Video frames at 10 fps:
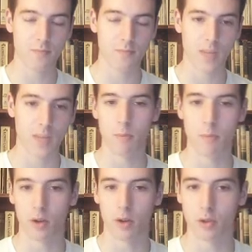Yeah, the
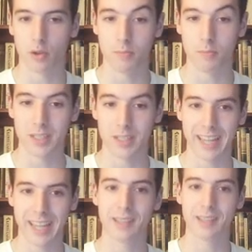pawn couldn't be
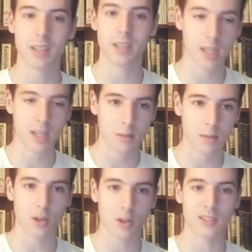taken
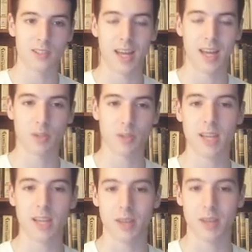because the knight was
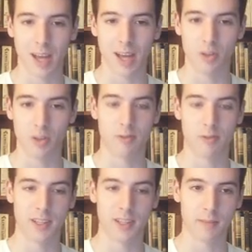hanging, but now it's
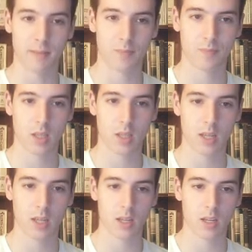threatening.
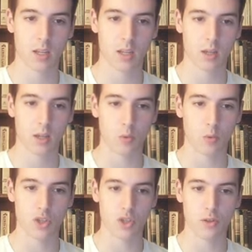Queen
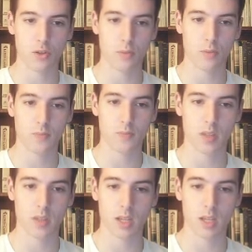g2.
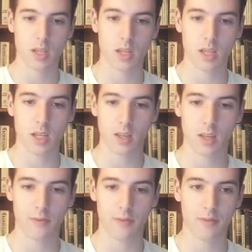
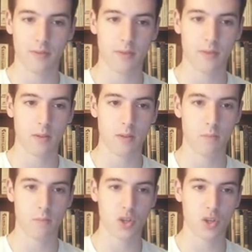If
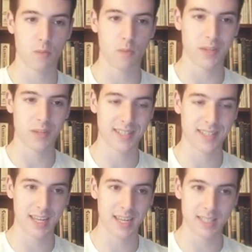bishop
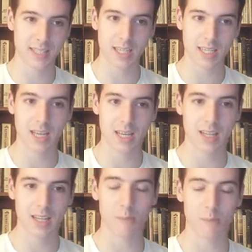b6,
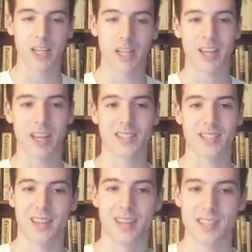then black has a
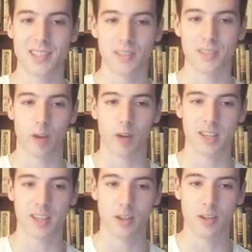nice strike
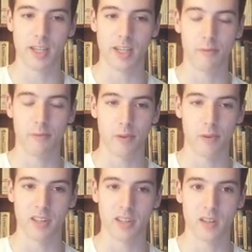here, e3.